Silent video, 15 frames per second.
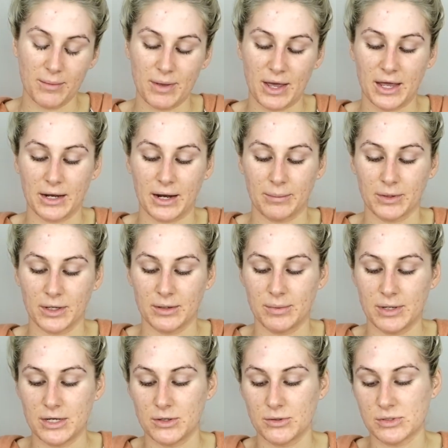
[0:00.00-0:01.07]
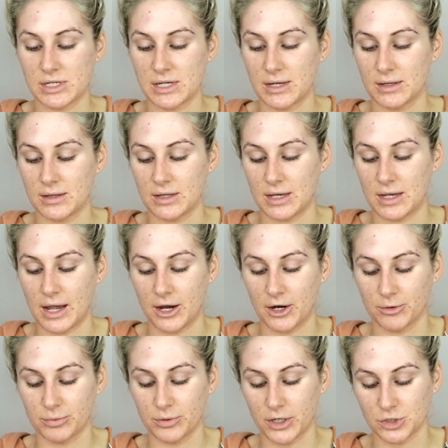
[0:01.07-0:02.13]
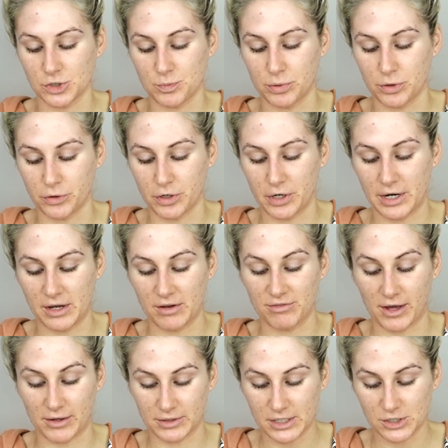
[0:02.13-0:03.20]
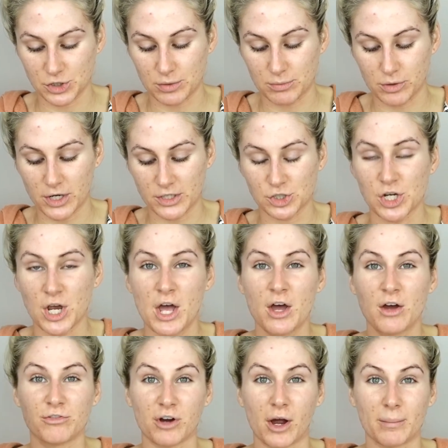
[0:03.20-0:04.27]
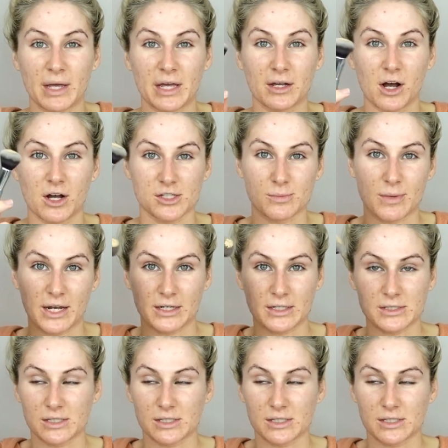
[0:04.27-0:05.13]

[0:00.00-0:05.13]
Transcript: and I'm gonna be using the Airbrush Blurring Foundation Brush from IT Cosmetics.